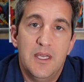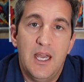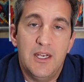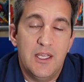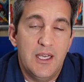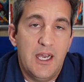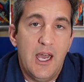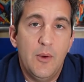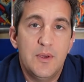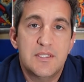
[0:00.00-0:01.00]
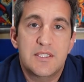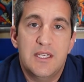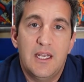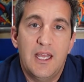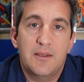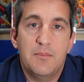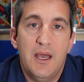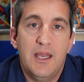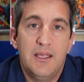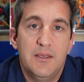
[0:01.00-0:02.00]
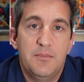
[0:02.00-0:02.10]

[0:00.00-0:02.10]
I always like my